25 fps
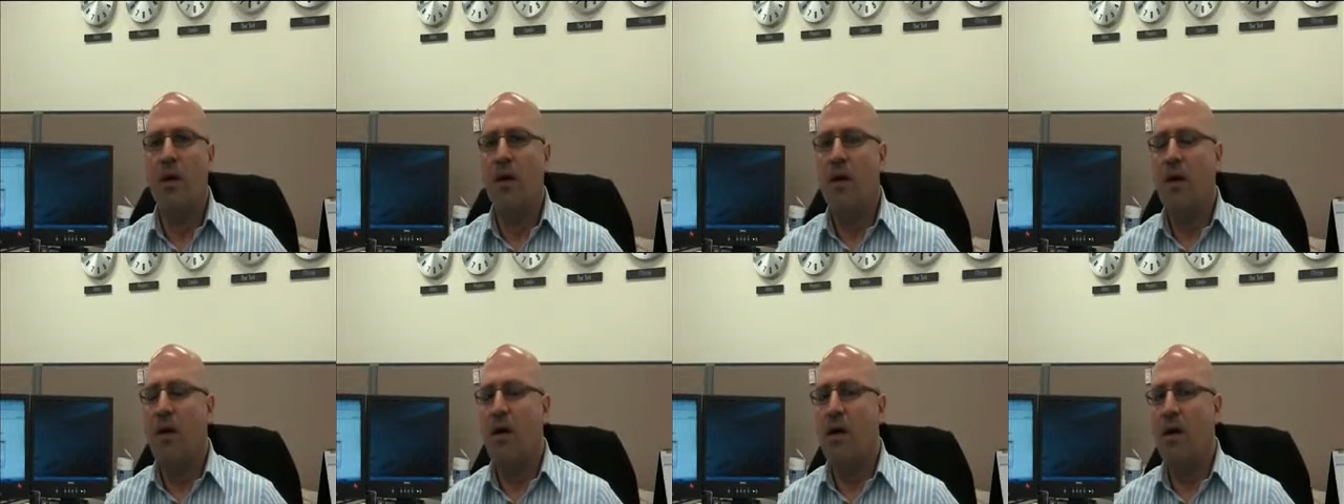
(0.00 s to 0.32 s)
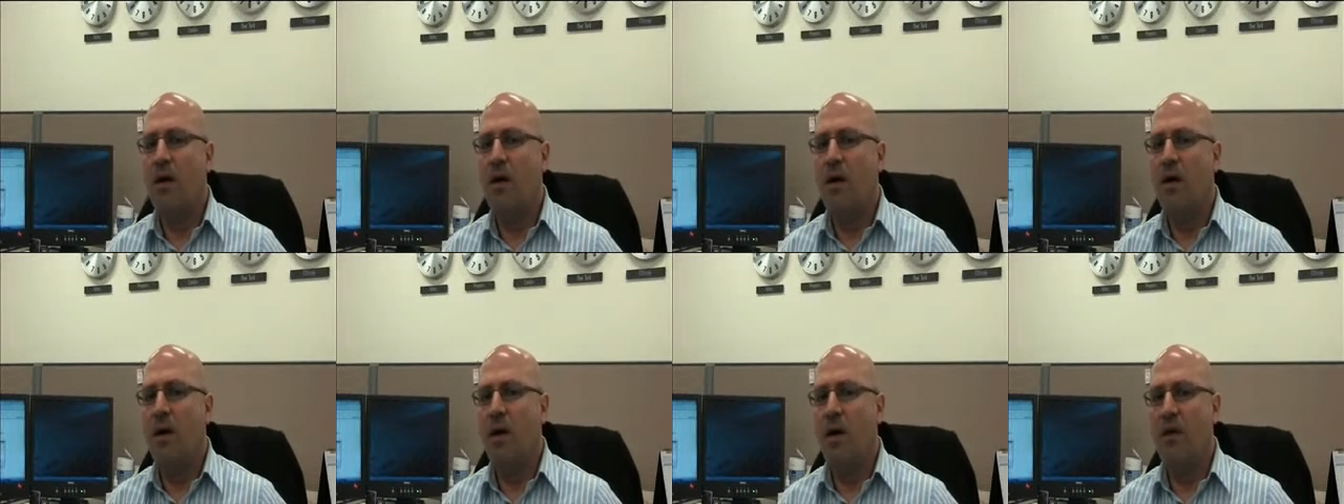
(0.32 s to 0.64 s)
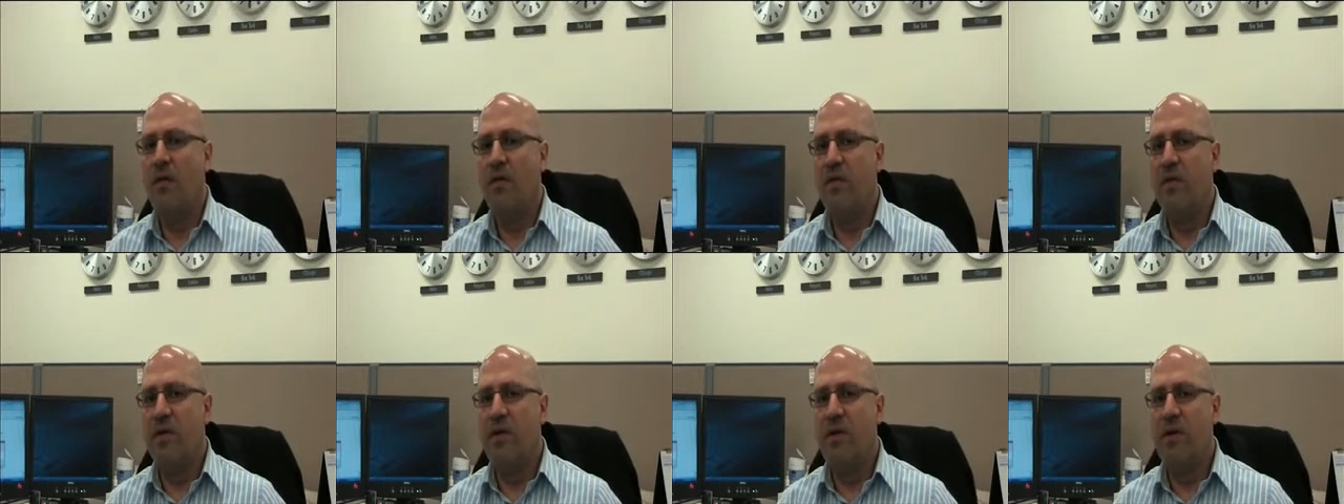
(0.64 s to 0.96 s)

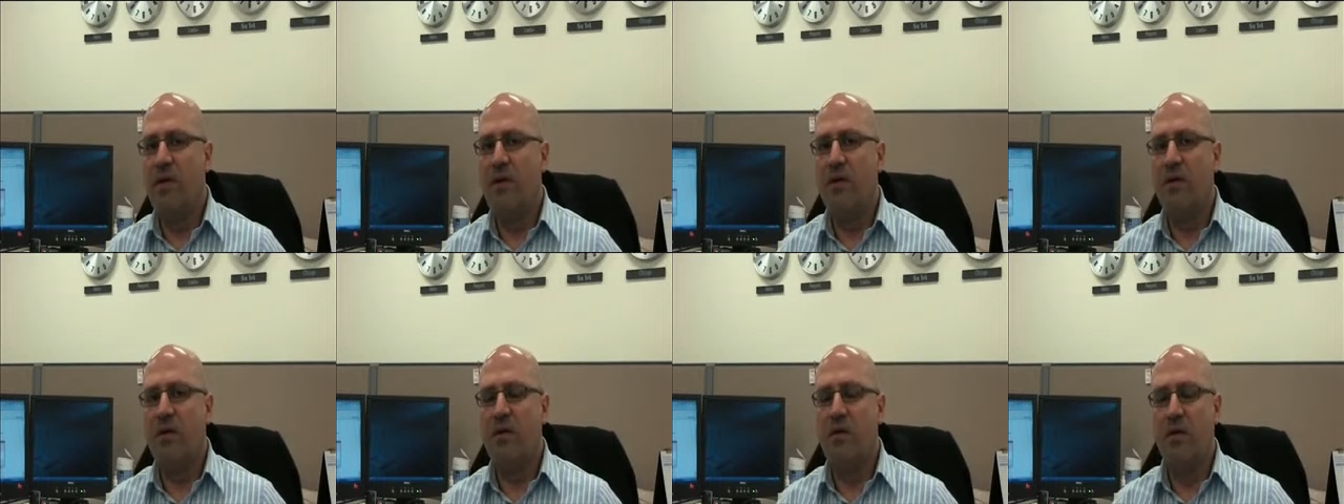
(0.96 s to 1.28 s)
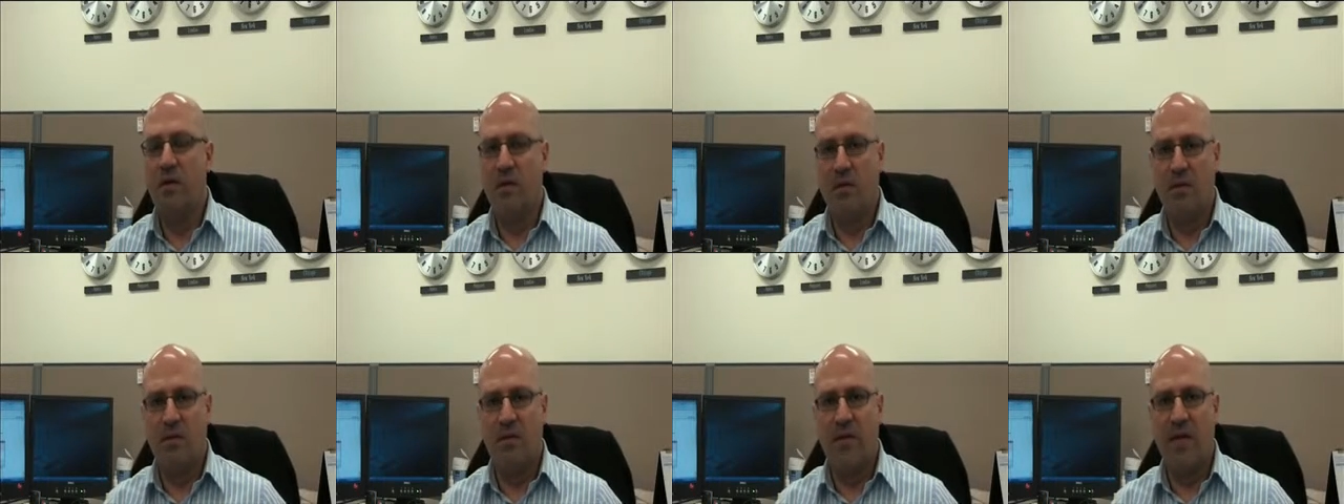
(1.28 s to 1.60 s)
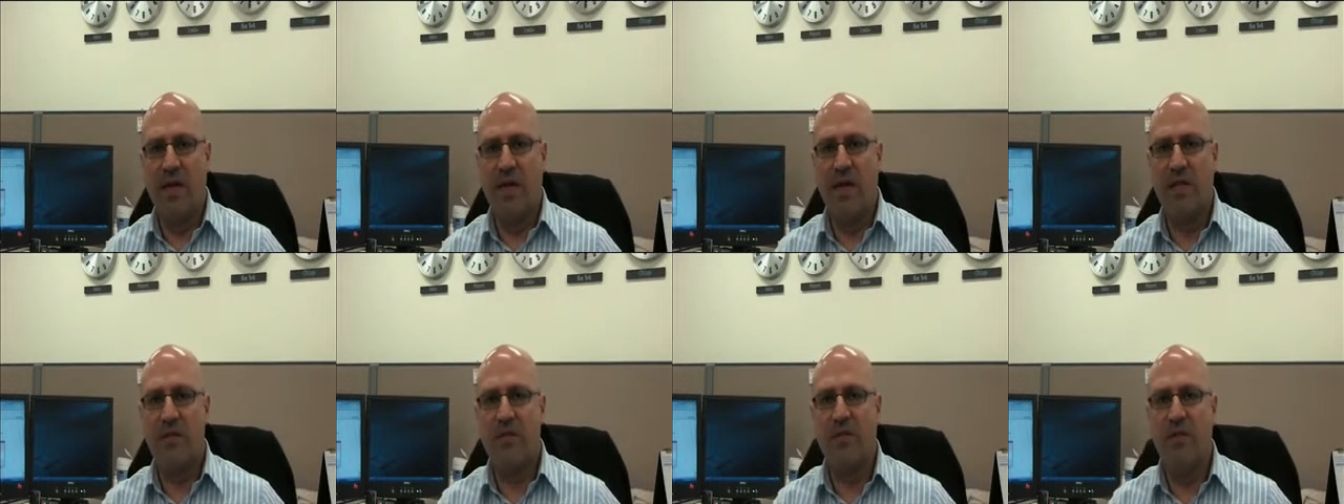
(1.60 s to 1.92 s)
Over the course of the
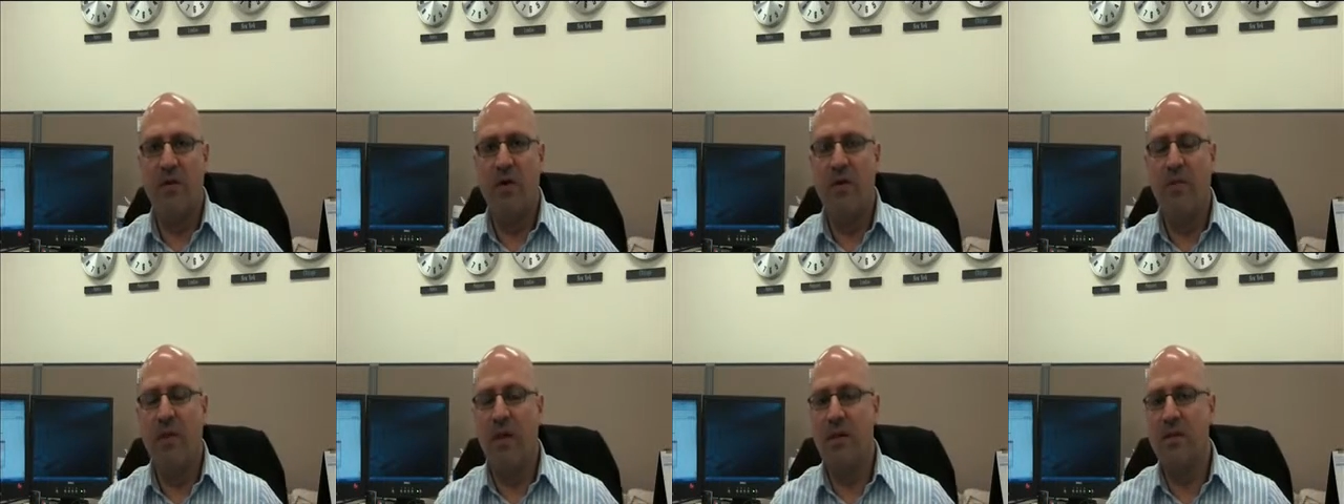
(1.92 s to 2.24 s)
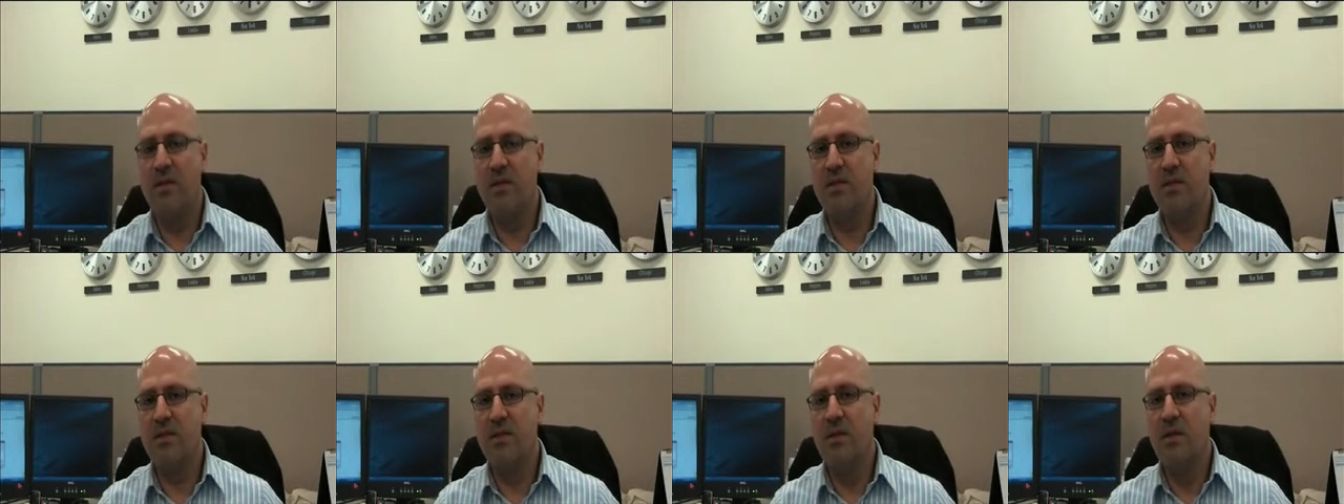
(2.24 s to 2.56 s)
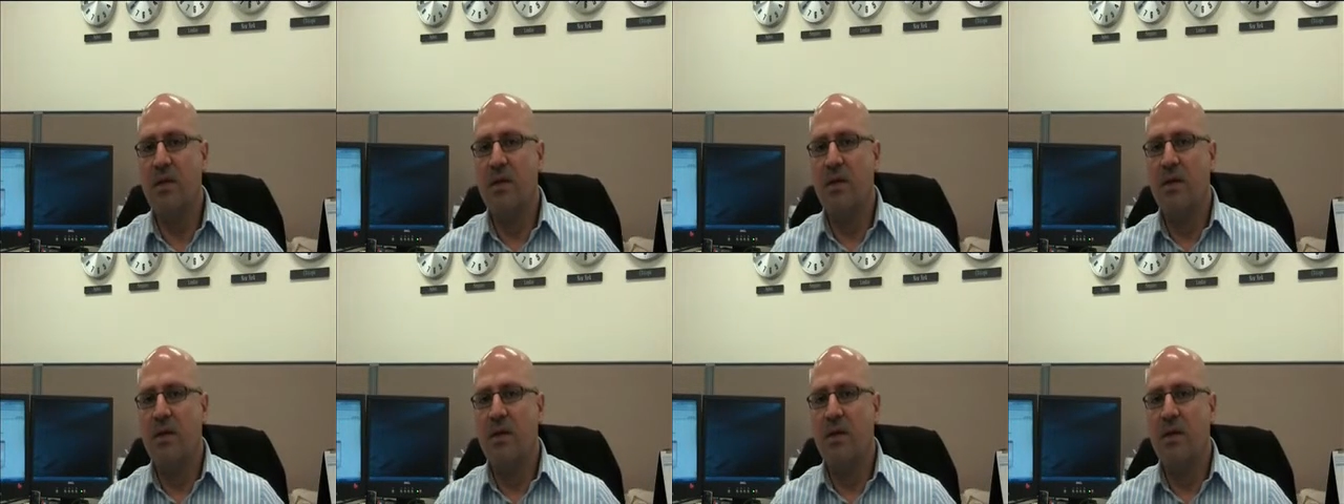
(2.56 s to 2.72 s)
next few months,